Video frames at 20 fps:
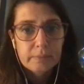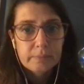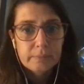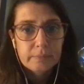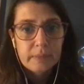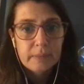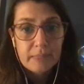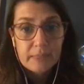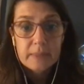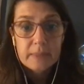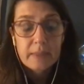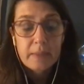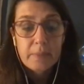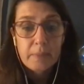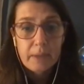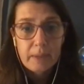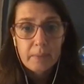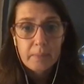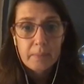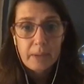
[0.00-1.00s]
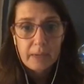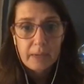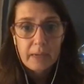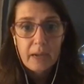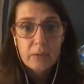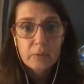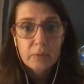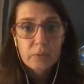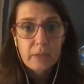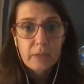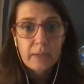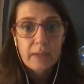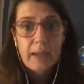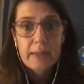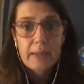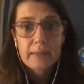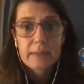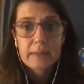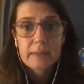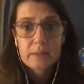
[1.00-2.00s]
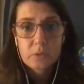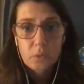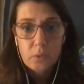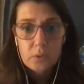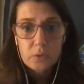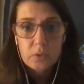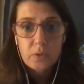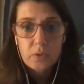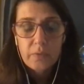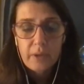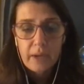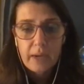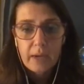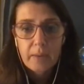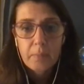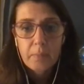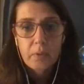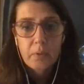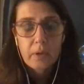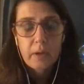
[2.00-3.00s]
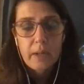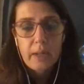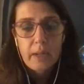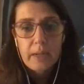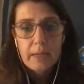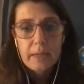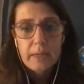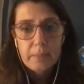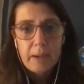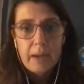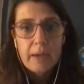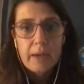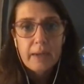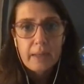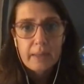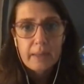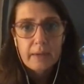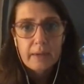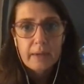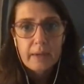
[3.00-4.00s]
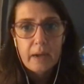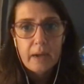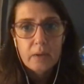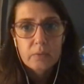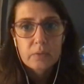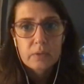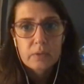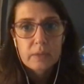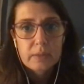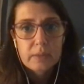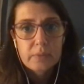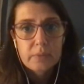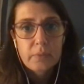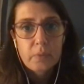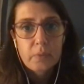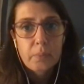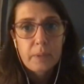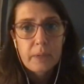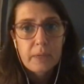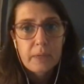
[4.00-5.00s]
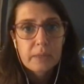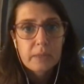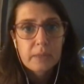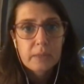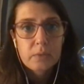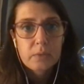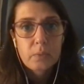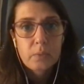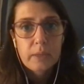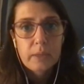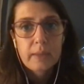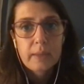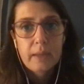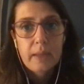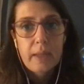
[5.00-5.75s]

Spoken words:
system in my country, and it's also available in many other countries for patients with